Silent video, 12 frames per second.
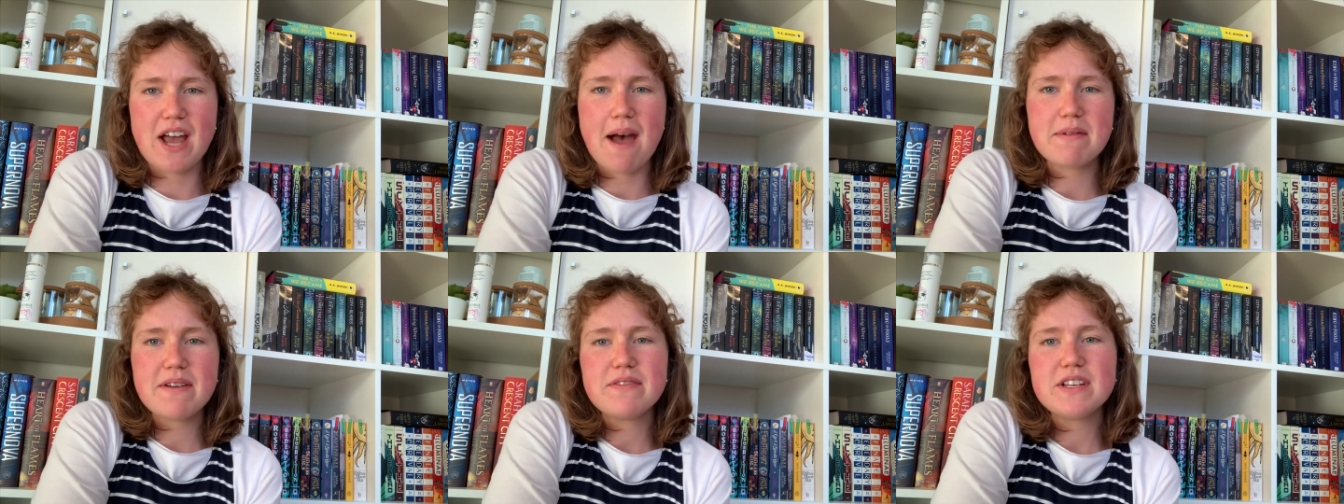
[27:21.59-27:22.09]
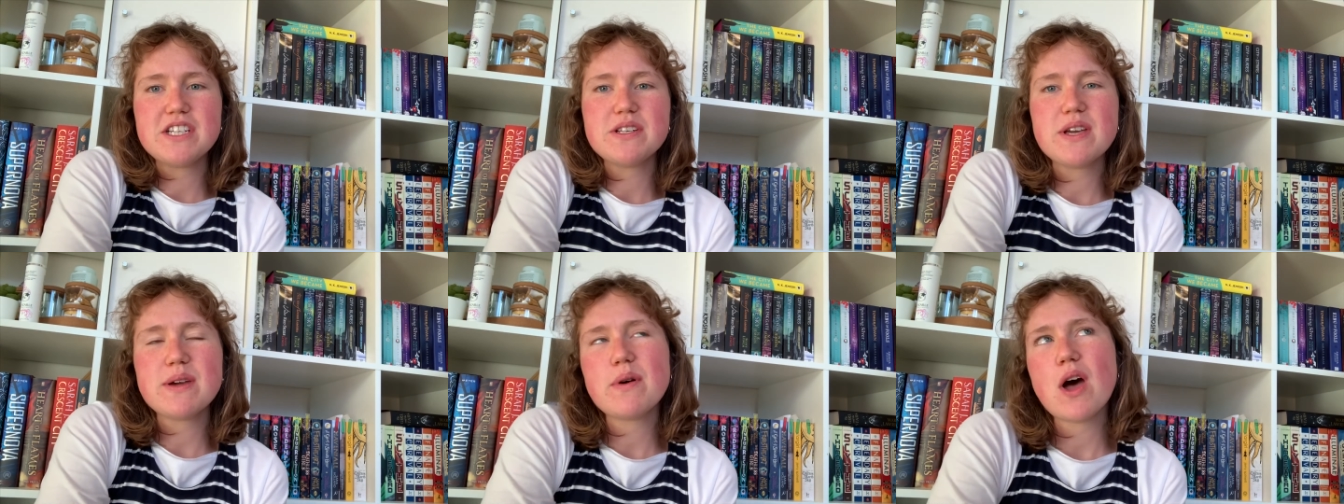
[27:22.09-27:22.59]
I'm definitely
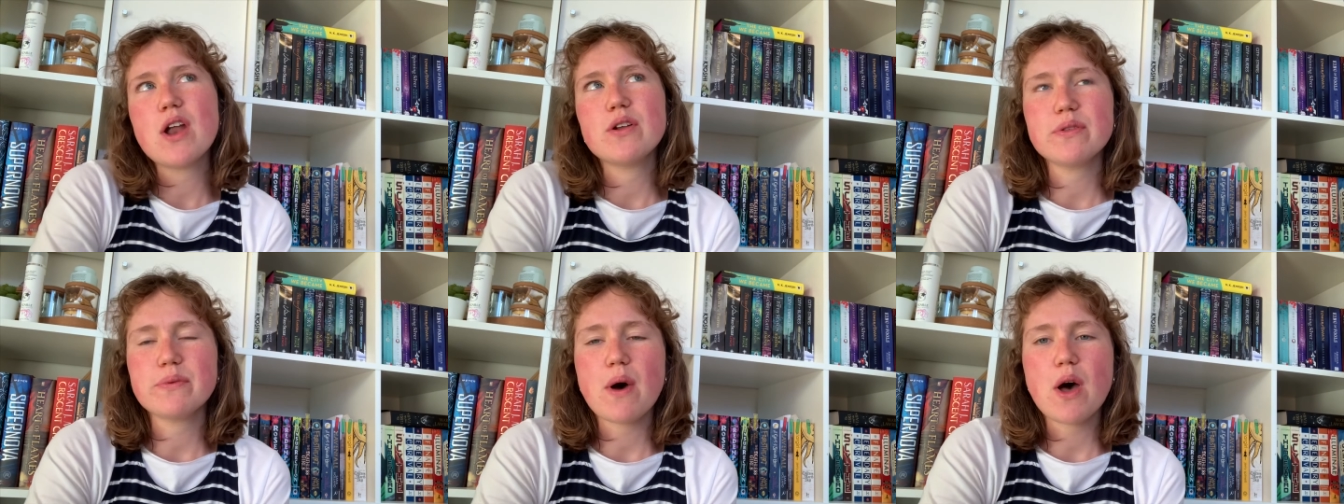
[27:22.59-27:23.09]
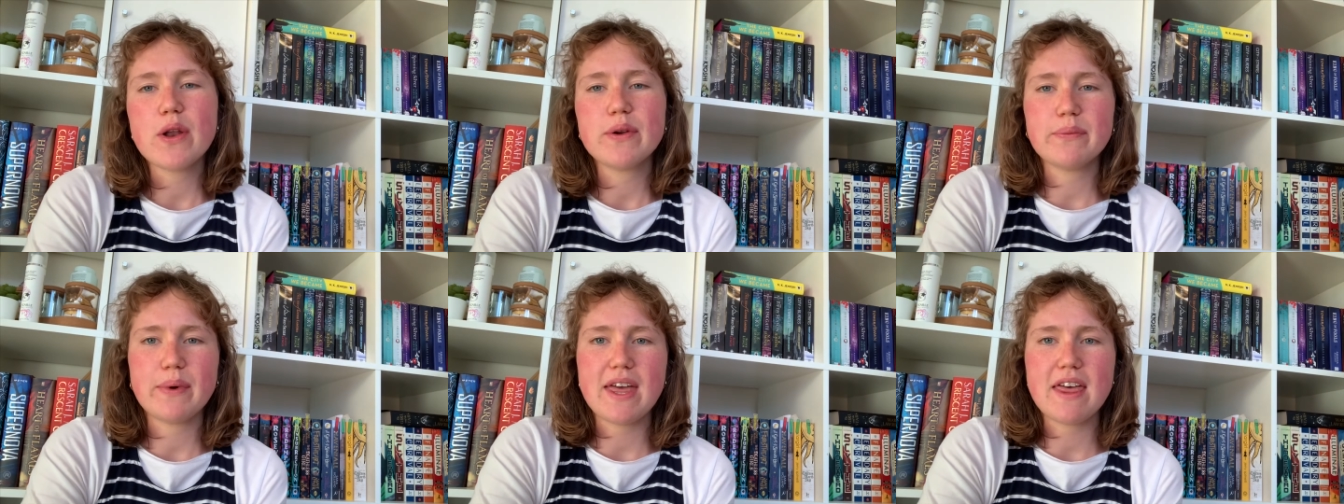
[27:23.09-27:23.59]
doing another one
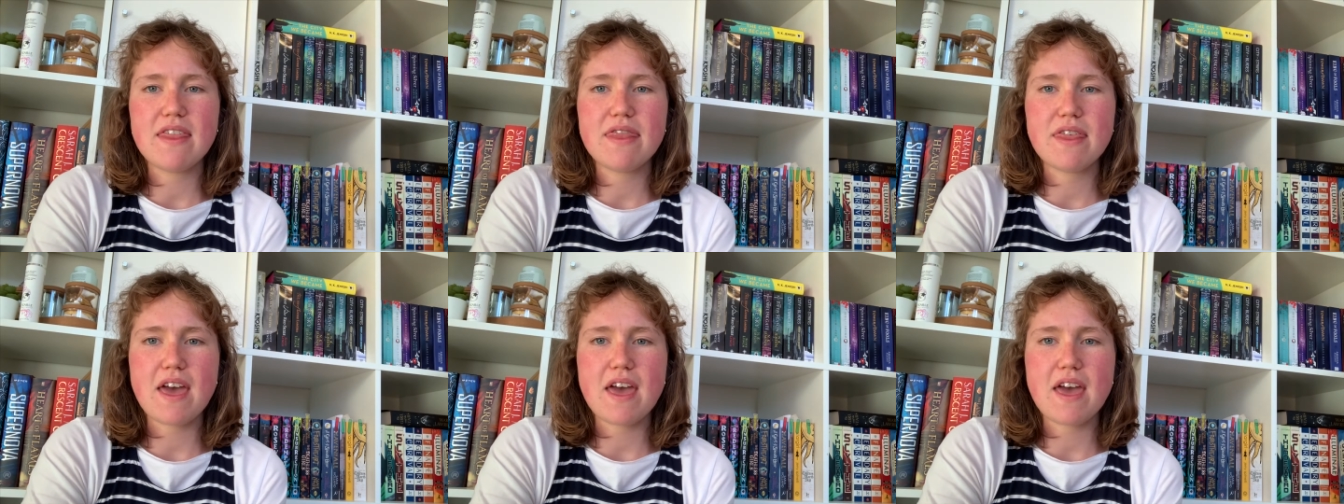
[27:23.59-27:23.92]
with